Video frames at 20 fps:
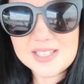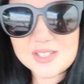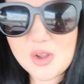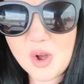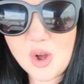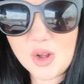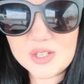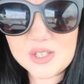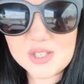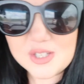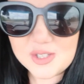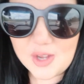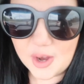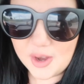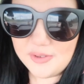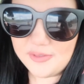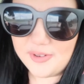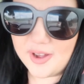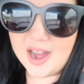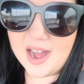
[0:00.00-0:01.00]
gone
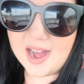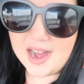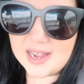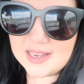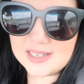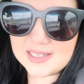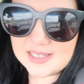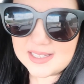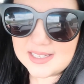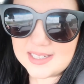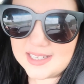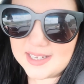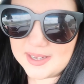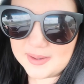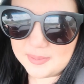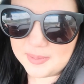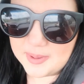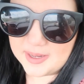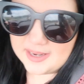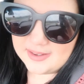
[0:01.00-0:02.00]
so fast,
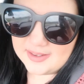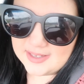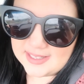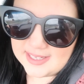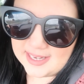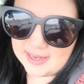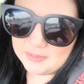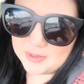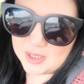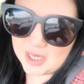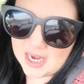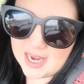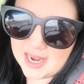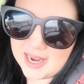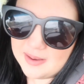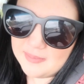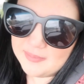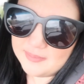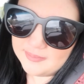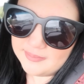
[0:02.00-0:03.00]
but at the same
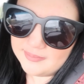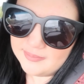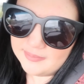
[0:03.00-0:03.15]
time,